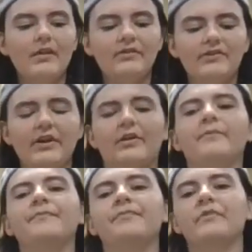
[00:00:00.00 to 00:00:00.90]
So,
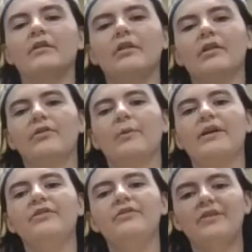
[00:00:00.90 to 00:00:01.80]
the way
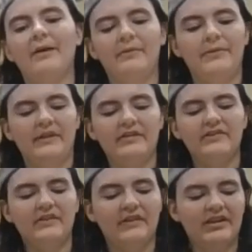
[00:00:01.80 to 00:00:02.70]
you do that with this
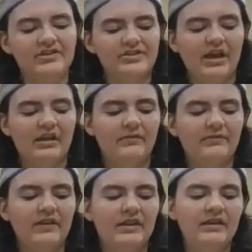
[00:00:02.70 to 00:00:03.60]
is I just kind of
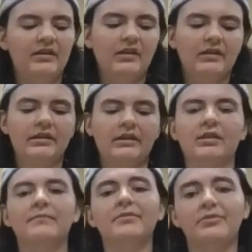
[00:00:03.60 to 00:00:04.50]
did a little
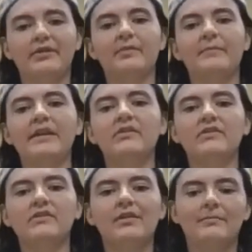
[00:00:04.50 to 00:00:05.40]
in between the
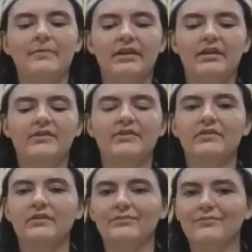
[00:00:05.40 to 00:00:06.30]
beats, because
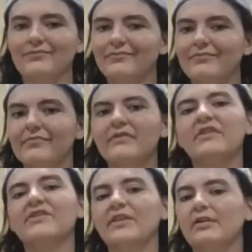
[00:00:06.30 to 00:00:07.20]

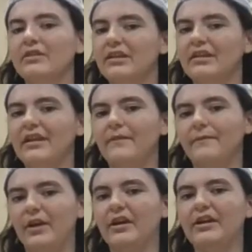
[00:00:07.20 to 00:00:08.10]
this sound can get
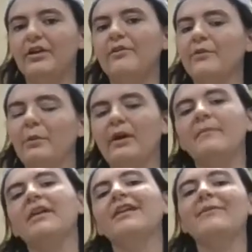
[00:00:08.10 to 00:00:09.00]
very
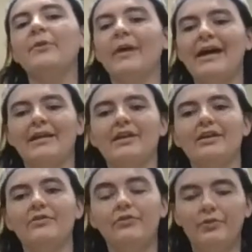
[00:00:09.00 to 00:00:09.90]
overwhelming if you add it
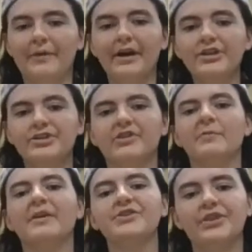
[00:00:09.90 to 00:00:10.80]
in too much,
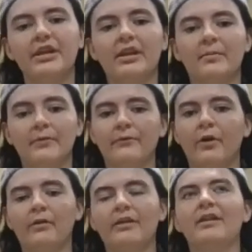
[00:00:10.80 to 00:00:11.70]
especially in
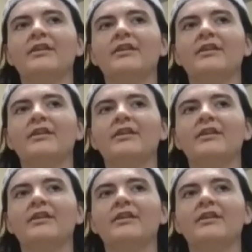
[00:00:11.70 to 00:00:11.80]
a